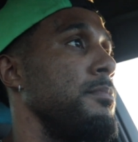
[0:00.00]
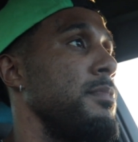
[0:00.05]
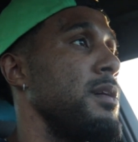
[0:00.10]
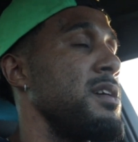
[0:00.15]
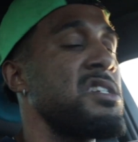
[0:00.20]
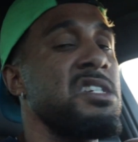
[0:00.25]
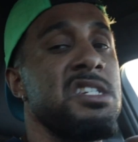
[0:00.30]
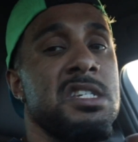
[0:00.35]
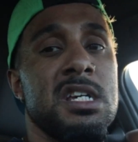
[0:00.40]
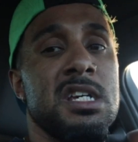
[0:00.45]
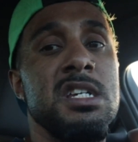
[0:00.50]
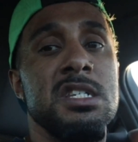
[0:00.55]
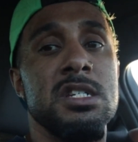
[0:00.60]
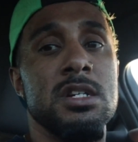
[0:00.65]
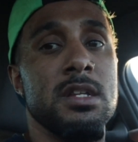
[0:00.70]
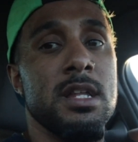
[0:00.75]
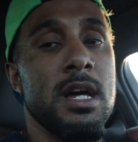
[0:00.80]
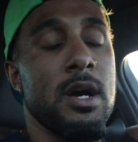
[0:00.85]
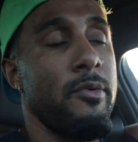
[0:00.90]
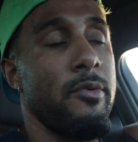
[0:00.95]
it's just
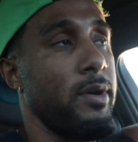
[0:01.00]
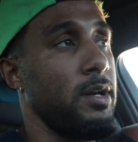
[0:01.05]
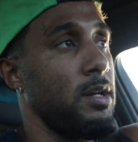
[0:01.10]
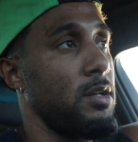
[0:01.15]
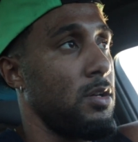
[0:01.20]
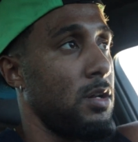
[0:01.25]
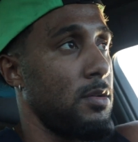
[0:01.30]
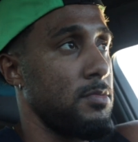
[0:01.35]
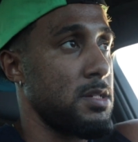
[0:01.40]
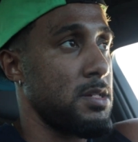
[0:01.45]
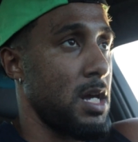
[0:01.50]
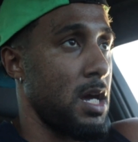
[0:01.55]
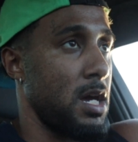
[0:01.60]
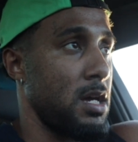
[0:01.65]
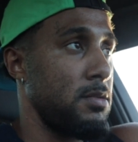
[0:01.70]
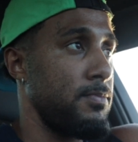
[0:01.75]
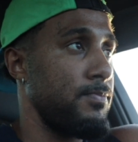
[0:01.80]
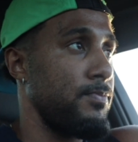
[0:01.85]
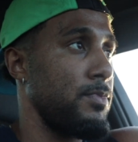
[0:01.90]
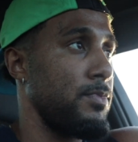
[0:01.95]
easier that way, you know what I'm
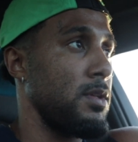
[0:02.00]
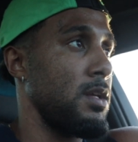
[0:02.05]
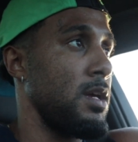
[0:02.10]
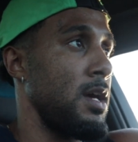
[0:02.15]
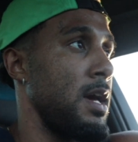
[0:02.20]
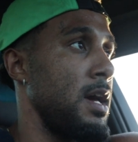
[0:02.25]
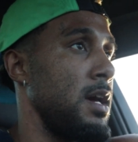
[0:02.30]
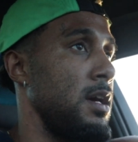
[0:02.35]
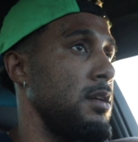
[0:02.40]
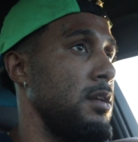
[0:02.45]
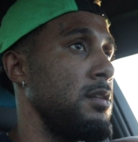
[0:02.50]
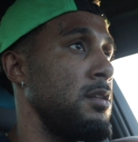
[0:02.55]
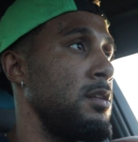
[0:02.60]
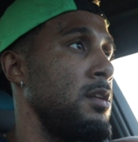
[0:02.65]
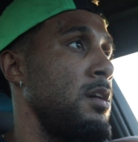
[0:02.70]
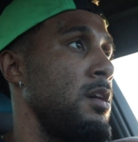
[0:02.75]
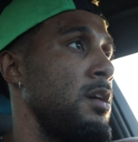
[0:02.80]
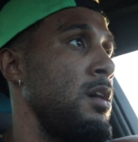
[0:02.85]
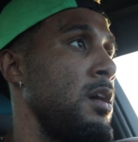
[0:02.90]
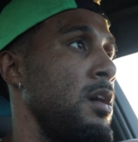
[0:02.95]
saying? And
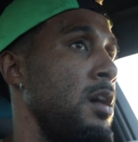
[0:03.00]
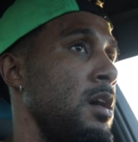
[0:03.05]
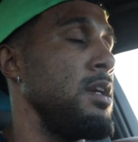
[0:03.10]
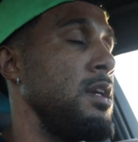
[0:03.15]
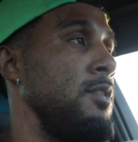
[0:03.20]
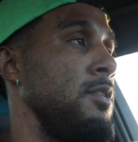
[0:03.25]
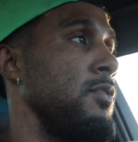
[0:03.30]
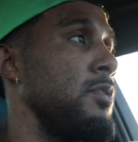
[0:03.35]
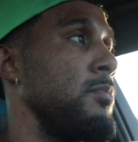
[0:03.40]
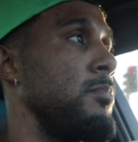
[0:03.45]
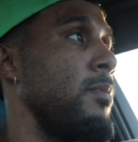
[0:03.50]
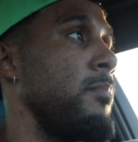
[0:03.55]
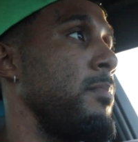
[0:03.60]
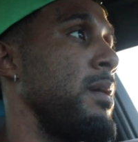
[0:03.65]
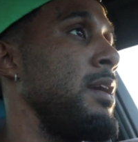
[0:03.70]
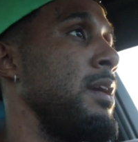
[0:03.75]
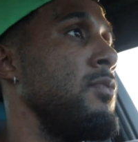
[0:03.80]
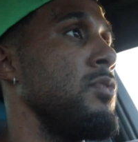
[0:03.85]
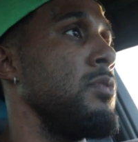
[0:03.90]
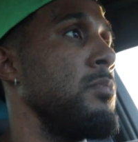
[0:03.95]

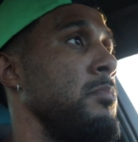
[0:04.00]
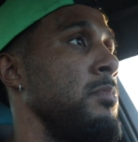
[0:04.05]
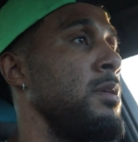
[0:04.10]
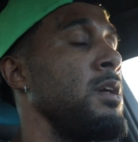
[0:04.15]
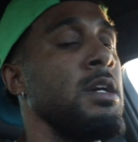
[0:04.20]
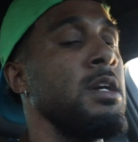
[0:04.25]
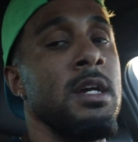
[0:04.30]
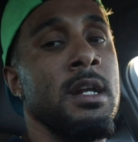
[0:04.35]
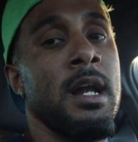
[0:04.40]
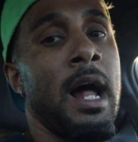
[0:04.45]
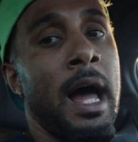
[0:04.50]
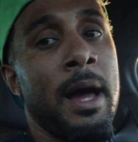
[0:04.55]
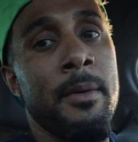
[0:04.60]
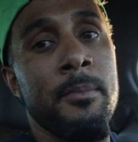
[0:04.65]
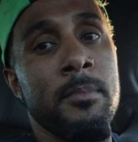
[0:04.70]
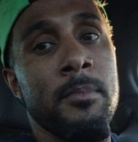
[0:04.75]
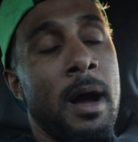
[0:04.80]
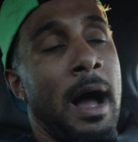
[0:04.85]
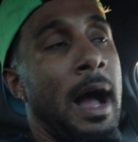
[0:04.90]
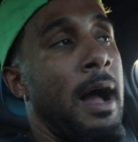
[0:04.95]
even me, and
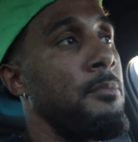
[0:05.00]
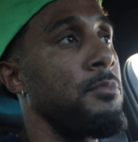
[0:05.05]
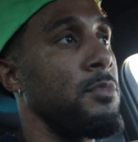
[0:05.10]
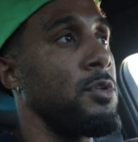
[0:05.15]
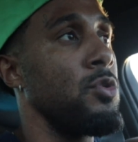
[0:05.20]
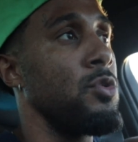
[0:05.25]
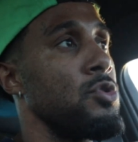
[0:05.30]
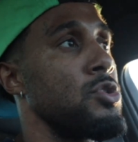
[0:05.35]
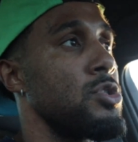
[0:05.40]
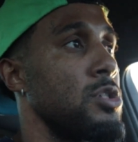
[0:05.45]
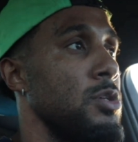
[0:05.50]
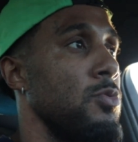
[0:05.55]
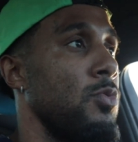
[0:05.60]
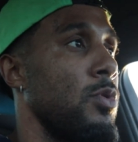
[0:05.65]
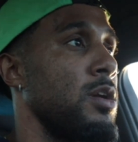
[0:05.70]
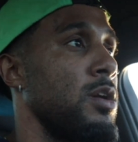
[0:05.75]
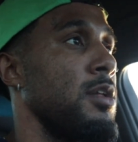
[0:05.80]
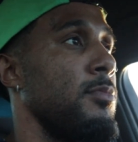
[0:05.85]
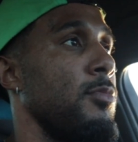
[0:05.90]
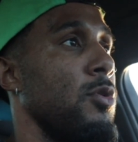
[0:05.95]
I'm usually
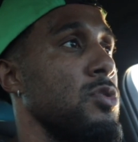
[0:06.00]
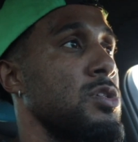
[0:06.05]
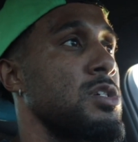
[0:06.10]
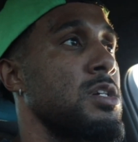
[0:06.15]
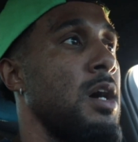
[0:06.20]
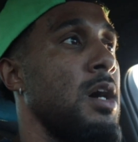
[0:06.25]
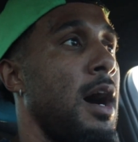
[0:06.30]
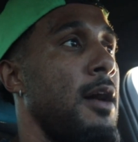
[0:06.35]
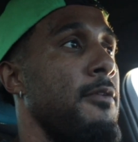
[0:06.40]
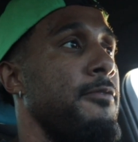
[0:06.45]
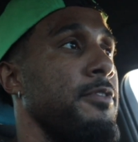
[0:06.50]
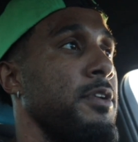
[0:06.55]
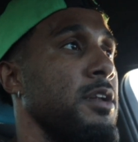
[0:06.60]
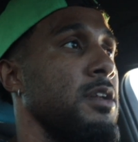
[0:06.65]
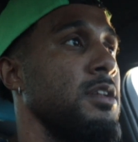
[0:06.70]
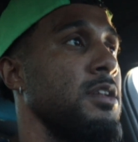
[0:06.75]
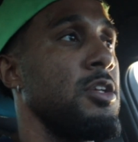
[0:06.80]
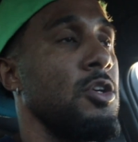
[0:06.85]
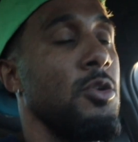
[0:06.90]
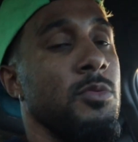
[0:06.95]
one of the most
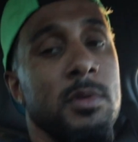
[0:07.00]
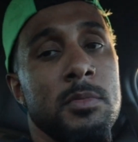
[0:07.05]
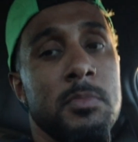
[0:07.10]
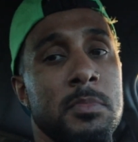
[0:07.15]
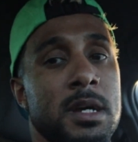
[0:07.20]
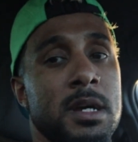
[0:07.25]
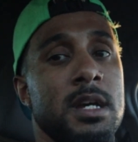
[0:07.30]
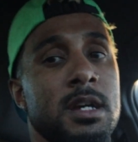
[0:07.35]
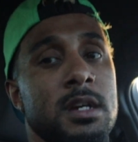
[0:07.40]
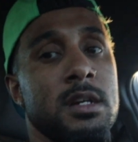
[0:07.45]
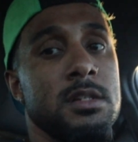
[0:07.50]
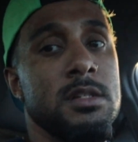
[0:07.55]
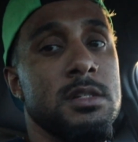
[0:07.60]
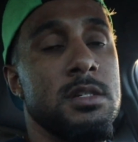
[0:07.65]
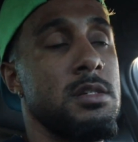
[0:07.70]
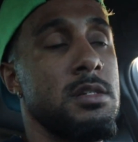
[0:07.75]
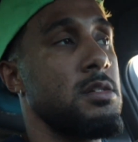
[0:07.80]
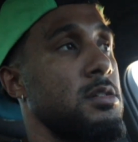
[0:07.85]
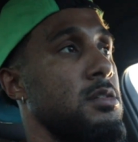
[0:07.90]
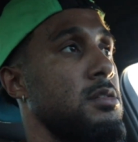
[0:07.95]
confident human
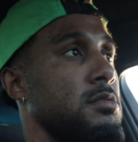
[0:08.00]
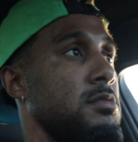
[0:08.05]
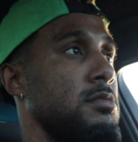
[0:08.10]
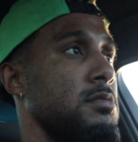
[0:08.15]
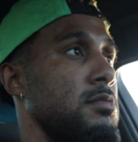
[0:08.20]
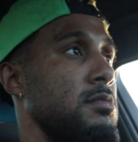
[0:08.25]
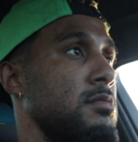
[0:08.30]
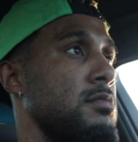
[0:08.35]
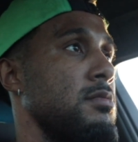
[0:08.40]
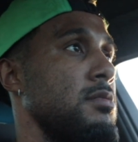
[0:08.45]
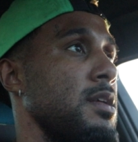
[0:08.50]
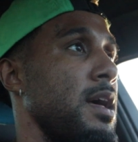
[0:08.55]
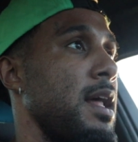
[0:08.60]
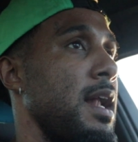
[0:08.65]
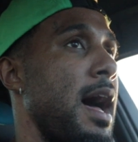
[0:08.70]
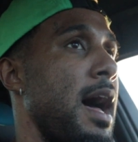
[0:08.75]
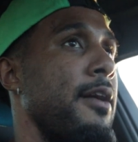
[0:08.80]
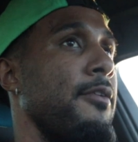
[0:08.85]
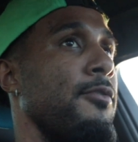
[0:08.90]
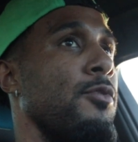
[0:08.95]
beings that
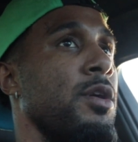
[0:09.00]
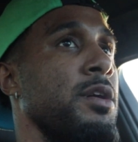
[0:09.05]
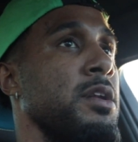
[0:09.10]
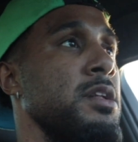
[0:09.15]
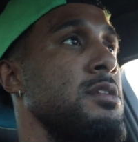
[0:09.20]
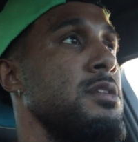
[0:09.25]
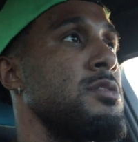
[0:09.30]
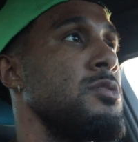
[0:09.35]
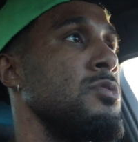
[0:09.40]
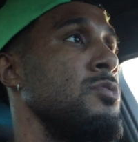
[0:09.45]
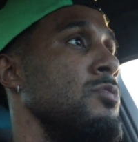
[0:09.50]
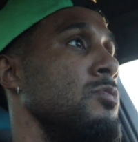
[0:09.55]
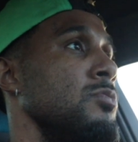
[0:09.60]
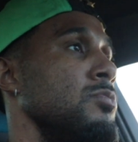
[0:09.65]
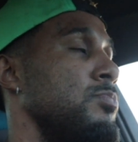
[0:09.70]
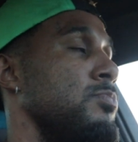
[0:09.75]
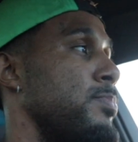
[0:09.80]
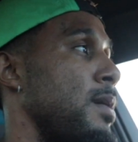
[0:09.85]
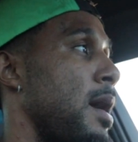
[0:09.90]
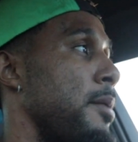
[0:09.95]
I run into,
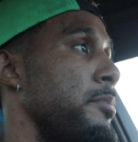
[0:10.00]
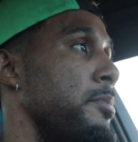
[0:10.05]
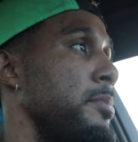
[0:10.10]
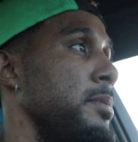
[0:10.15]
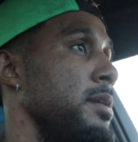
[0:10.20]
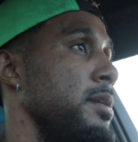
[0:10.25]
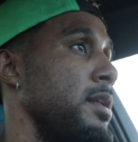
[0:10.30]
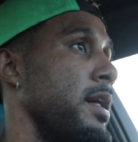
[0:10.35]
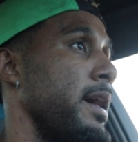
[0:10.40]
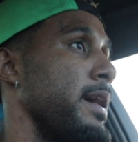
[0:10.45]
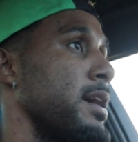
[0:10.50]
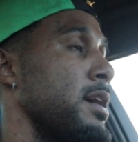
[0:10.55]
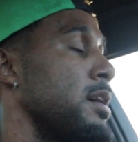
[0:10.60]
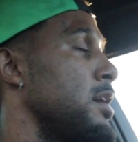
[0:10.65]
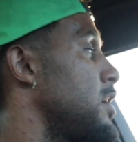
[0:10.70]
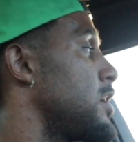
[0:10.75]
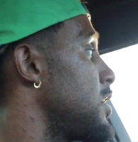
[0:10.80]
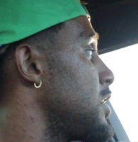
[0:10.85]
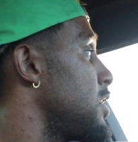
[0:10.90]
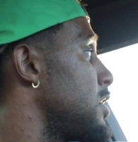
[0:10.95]
probably, like,
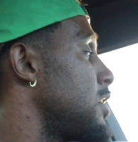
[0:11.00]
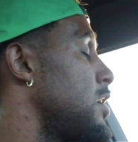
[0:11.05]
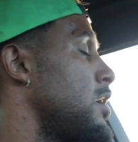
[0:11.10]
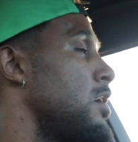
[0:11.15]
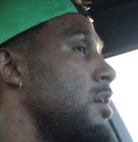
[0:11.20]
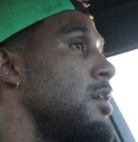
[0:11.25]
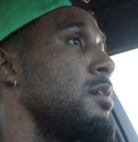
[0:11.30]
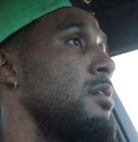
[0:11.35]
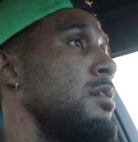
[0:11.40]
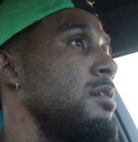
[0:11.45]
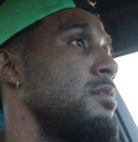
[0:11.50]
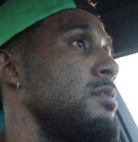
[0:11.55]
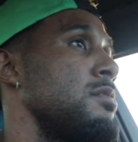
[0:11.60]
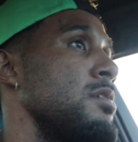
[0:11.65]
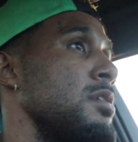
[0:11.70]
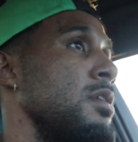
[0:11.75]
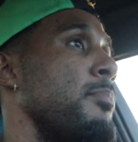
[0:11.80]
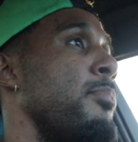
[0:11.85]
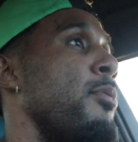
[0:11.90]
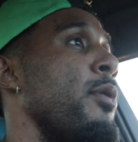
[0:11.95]

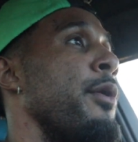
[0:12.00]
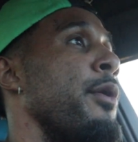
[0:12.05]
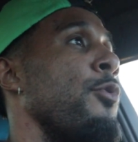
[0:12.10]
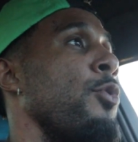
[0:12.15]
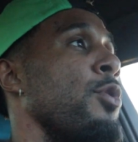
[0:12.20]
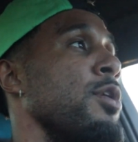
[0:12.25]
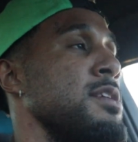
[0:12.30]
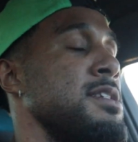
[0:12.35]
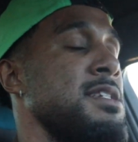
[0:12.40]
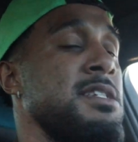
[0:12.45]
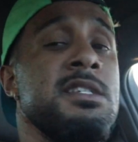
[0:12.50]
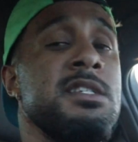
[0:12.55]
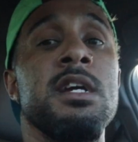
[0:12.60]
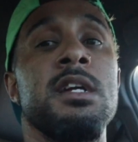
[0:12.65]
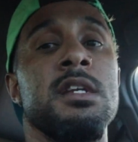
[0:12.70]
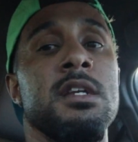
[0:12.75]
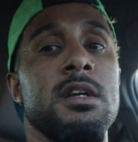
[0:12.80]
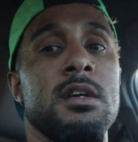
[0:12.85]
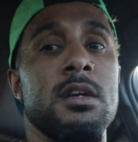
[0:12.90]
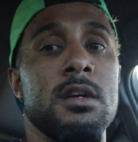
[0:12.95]
to the point where it's
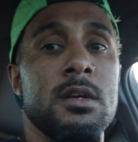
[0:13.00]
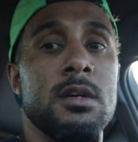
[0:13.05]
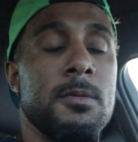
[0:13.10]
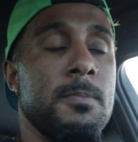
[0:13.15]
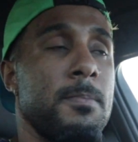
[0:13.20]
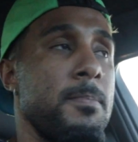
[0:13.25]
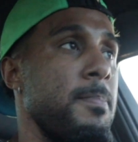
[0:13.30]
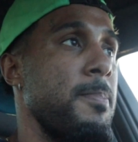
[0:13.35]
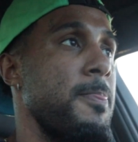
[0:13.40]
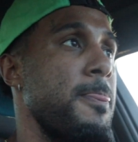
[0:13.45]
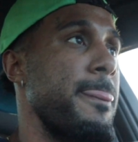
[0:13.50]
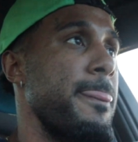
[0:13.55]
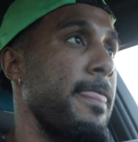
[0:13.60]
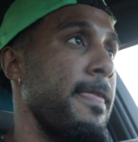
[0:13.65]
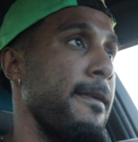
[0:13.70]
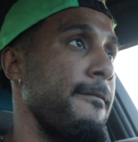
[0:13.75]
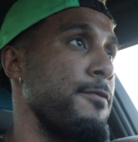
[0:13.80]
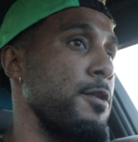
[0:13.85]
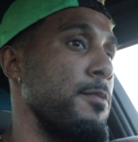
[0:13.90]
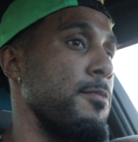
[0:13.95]
sickening
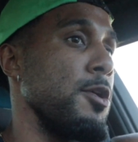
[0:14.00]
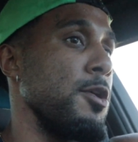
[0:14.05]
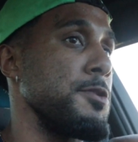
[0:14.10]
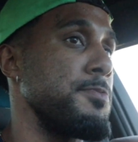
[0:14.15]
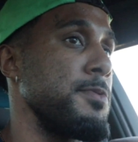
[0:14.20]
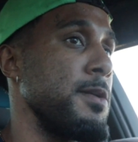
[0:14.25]
for most